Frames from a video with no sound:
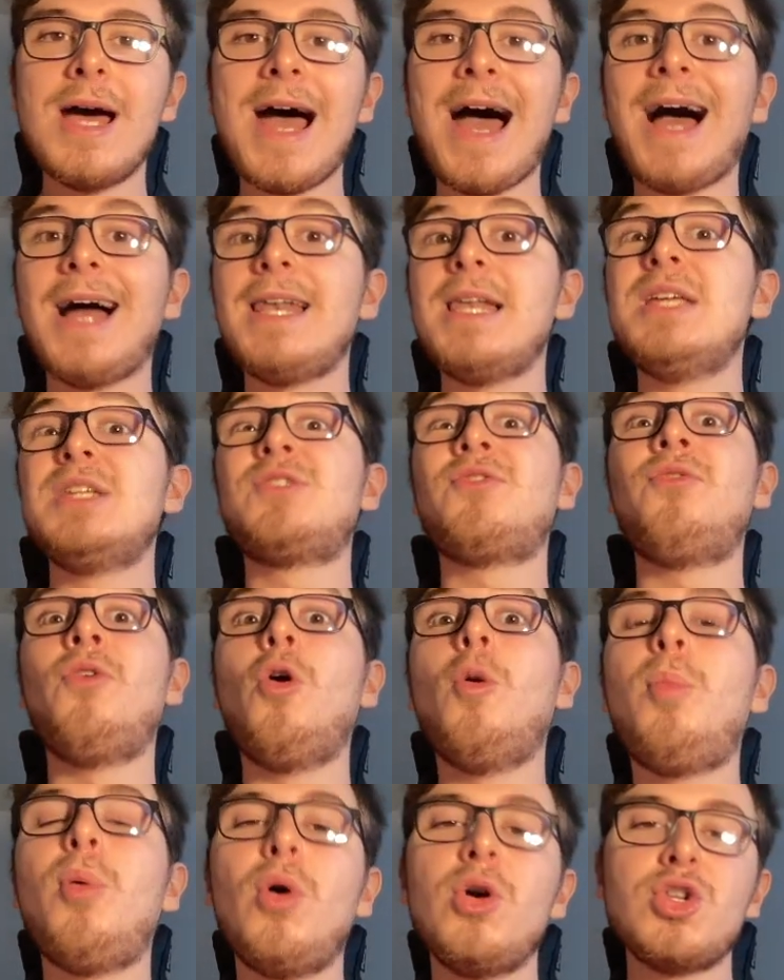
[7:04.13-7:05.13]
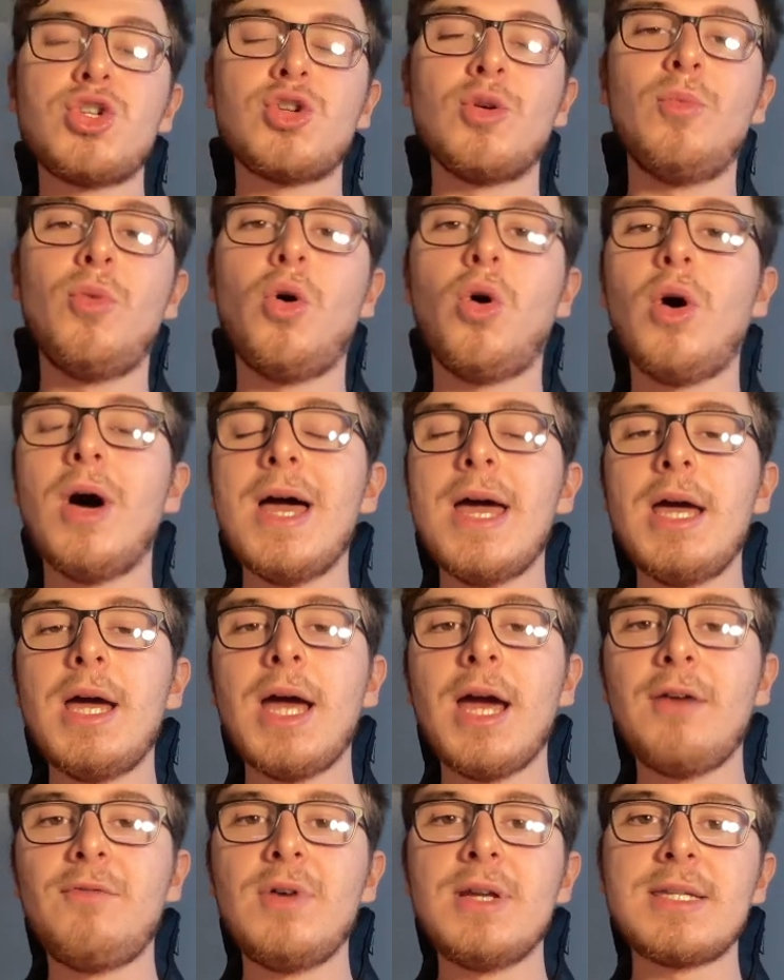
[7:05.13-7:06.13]
at least 4 points or more
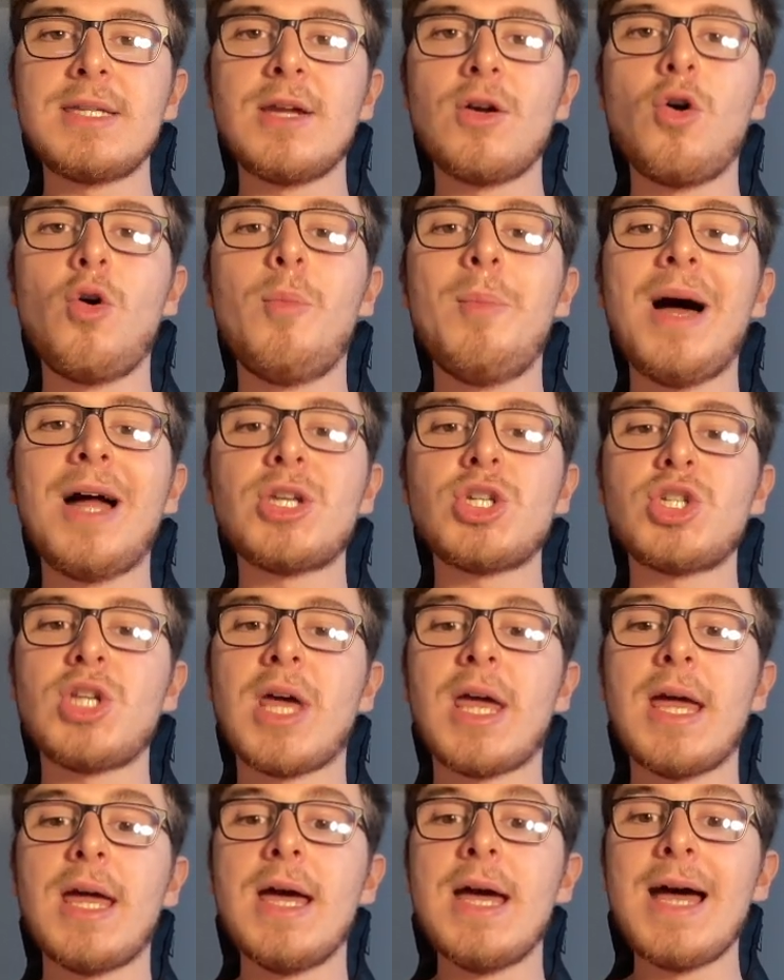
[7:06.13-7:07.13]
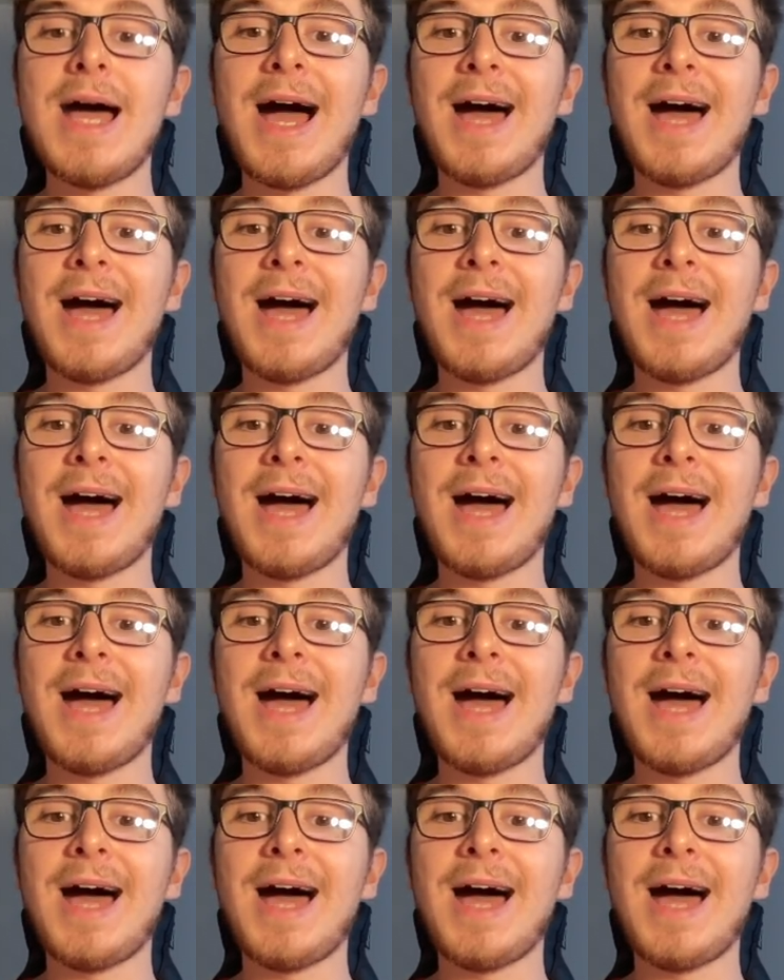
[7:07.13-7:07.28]
every single match day.